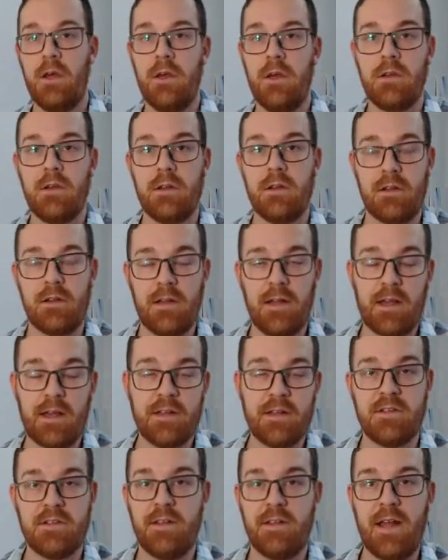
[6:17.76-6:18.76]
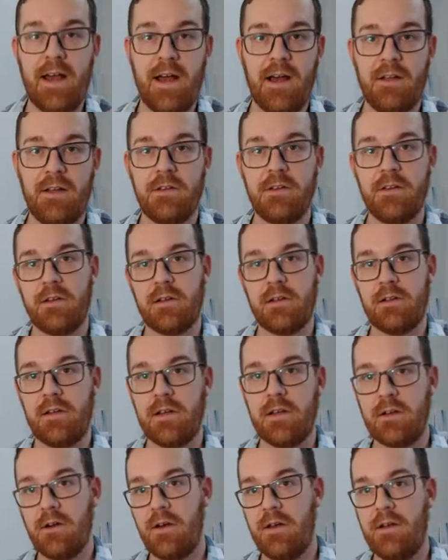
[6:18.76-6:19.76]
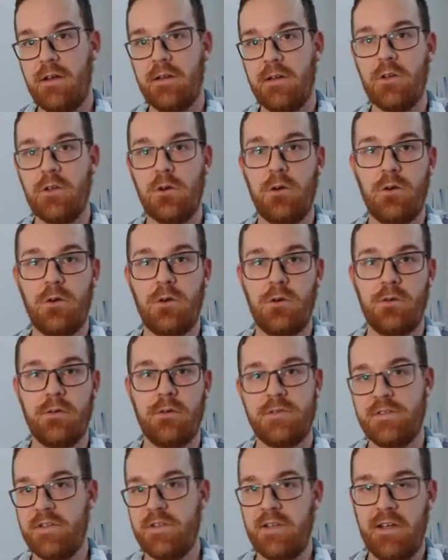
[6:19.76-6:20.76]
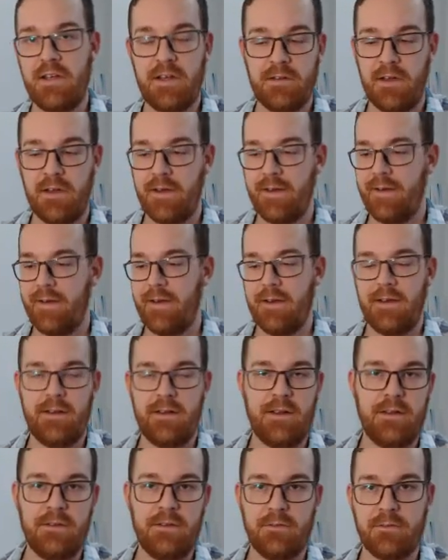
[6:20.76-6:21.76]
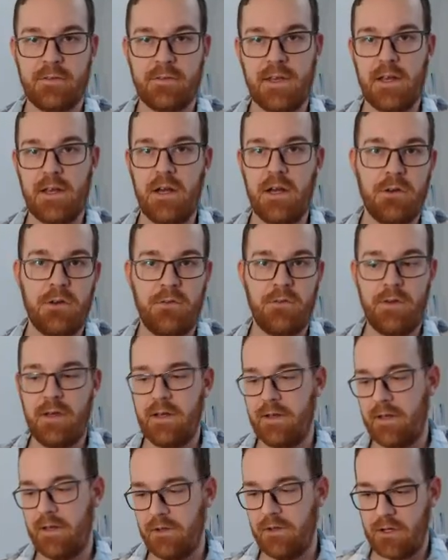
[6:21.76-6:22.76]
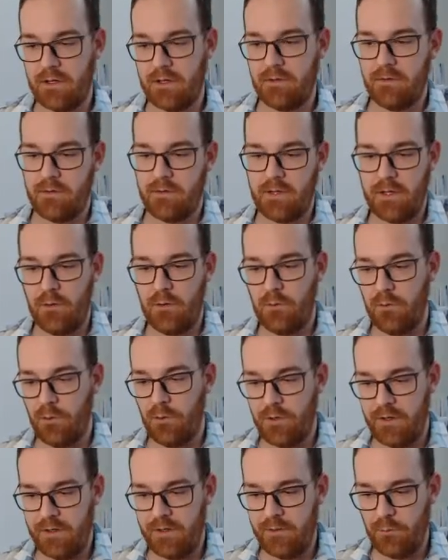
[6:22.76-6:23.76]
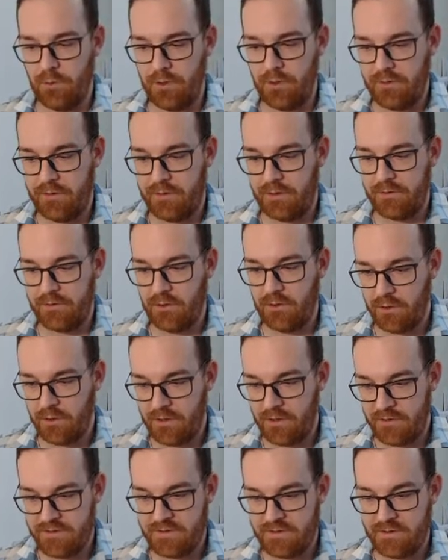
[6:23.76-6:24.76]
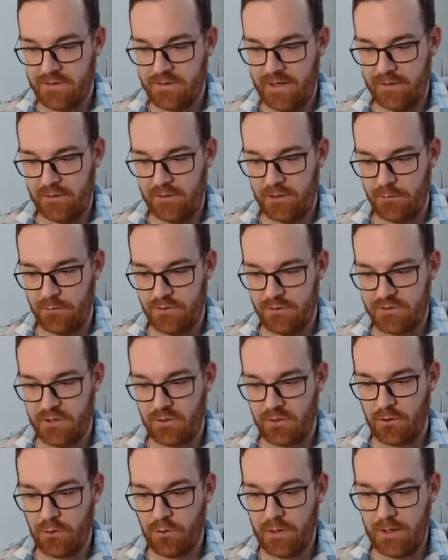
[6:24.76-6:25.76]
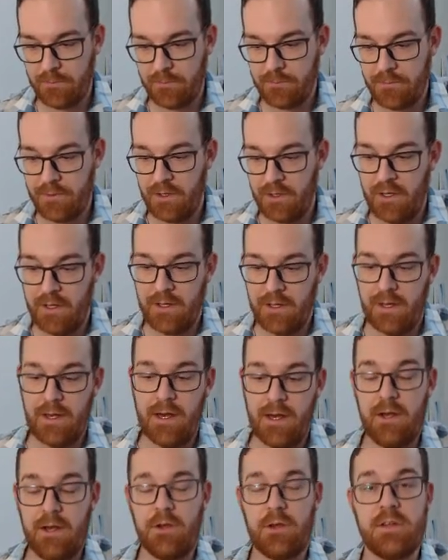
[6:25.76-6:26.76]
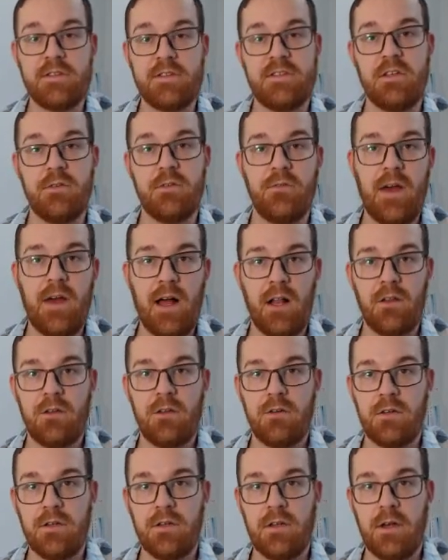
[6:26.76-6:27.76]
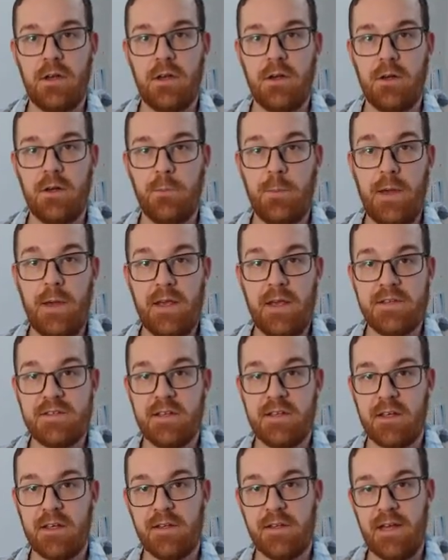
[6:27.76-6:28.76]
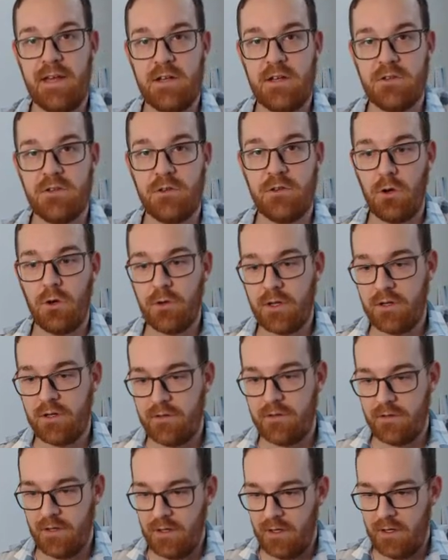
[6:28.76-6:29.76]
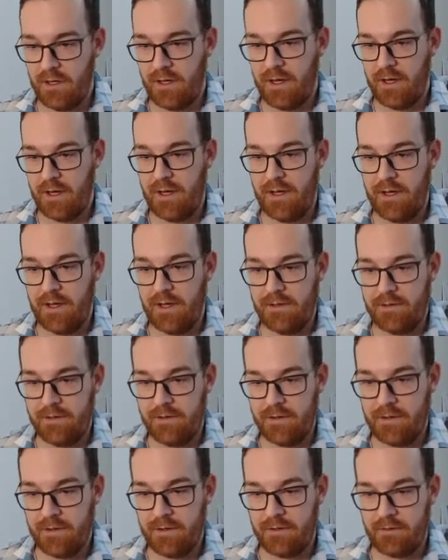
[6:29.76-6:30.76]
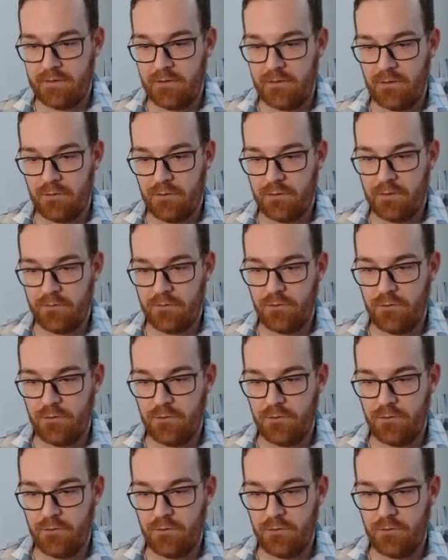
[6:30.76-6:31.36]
You're going to click, it's an ad. You're going to click on it, go see it and then get out of it and then you get get rewarded with uh, tokens that number is going to go up uh, you can see the value in the uh, basic attention token and uh, you know if